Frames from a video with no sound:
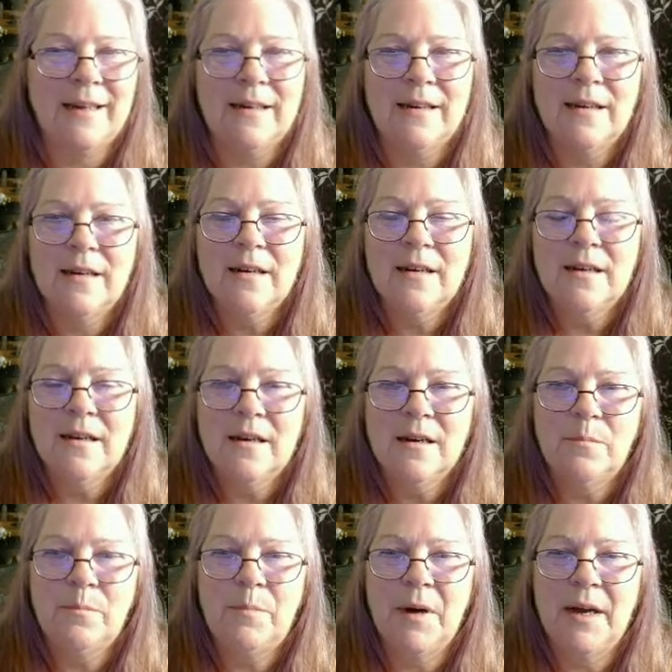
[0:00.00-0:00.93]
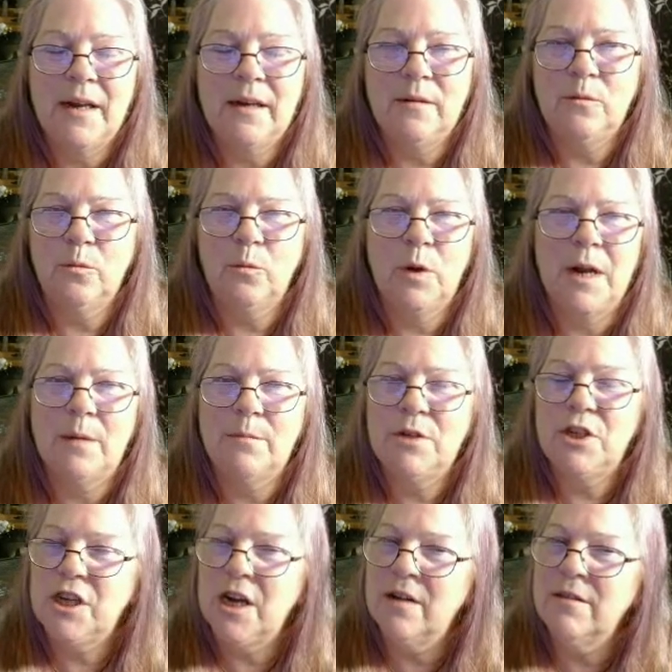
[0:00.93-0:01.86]
I don't know. Extra
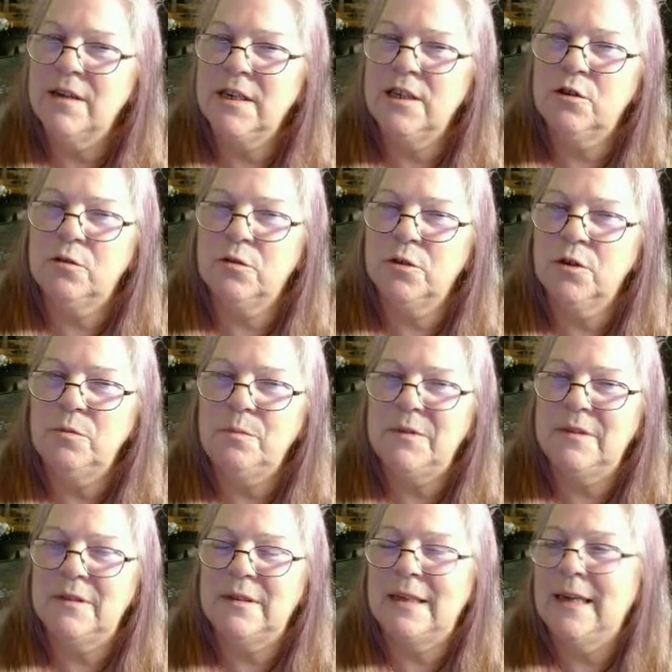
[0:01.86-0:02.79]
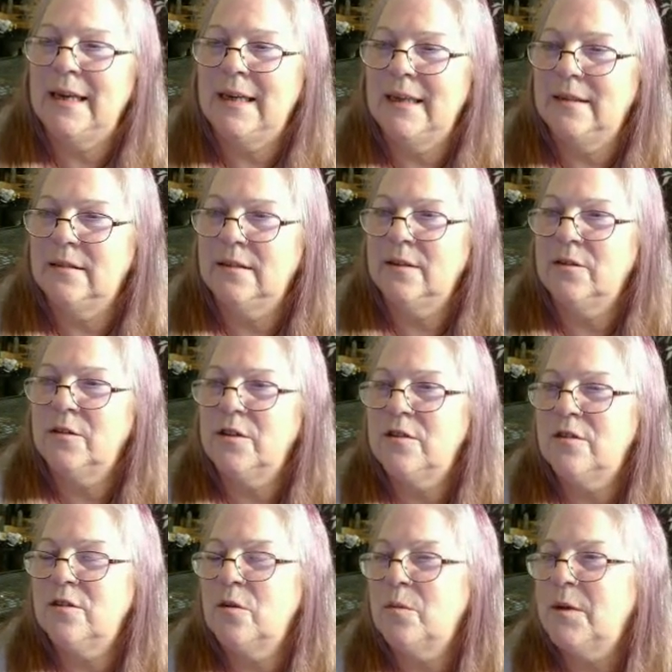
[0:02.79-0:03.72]
security, I get it. But
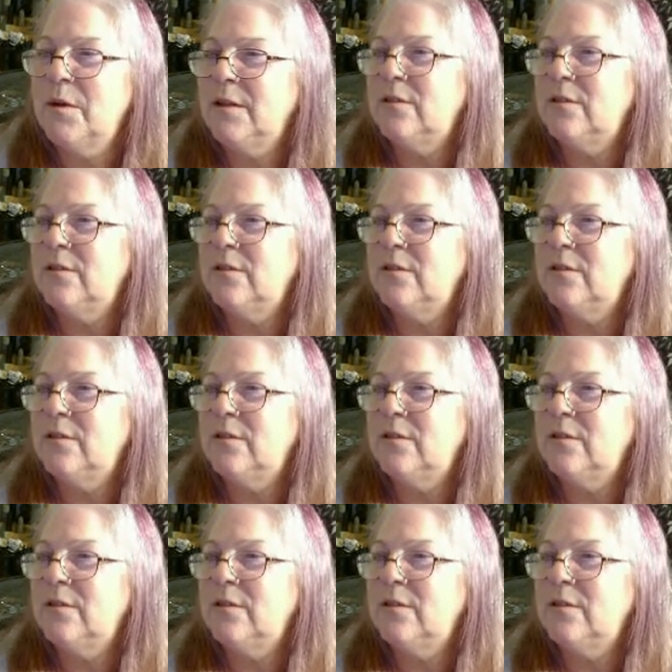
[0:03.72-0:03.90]
when I'm